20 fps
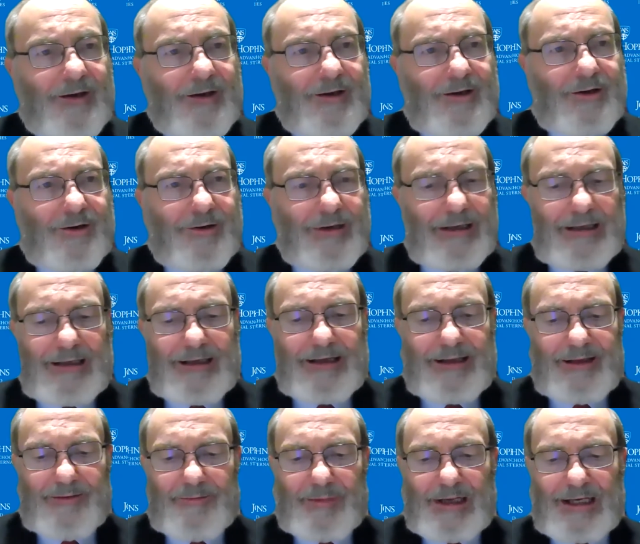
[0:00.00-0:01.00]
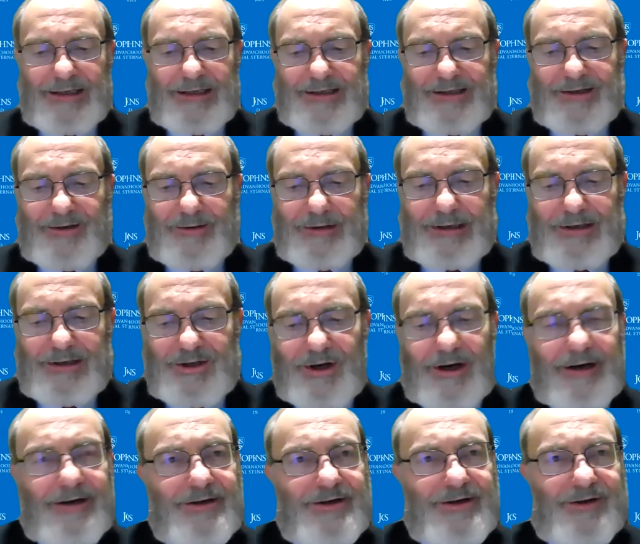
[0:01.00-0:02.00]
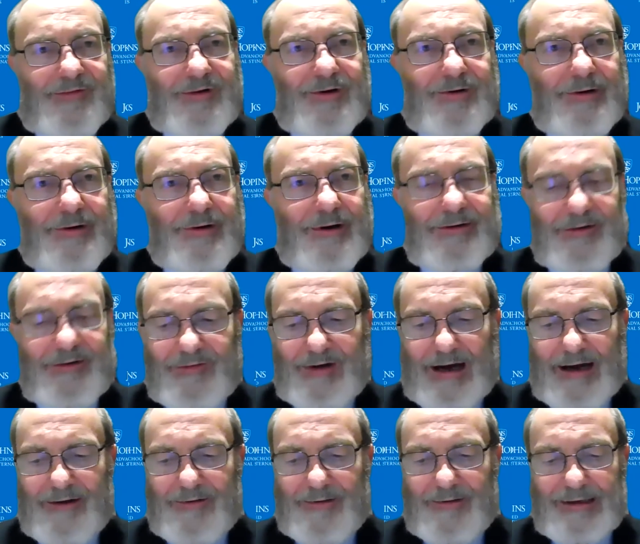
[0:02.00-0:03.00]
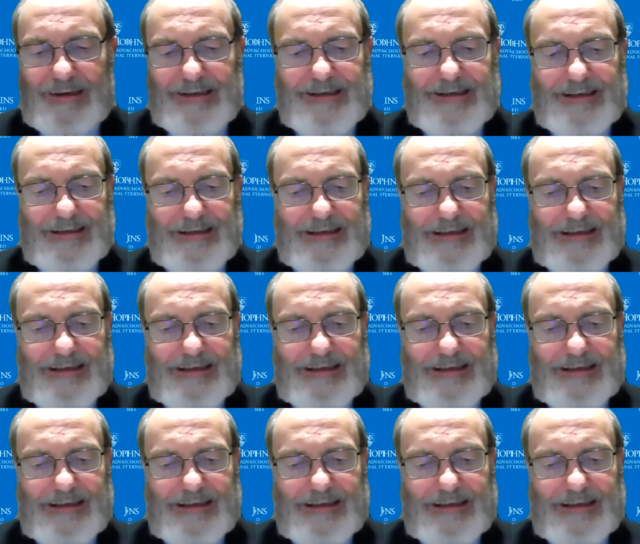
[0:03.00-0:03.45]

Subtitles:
currently the minister in charge of coronavirus